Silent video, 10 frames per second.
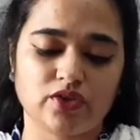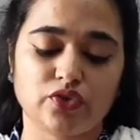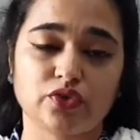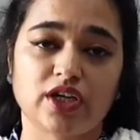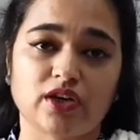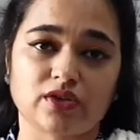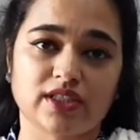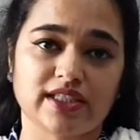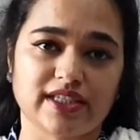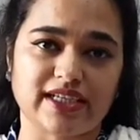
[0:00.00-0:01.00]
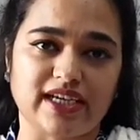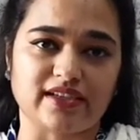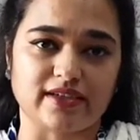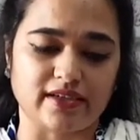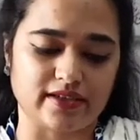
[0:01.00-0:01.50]

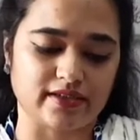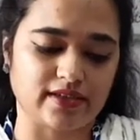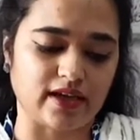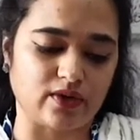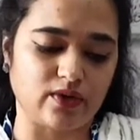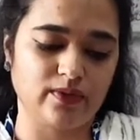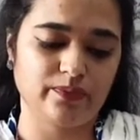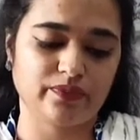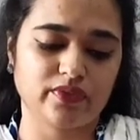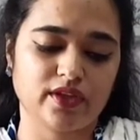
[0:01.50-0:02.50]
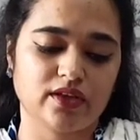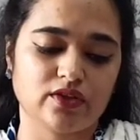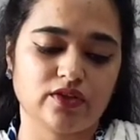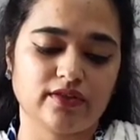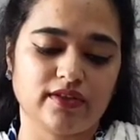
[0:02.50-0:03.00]
2300 years ago,
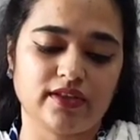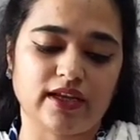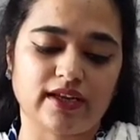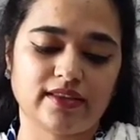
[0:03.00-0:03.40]
and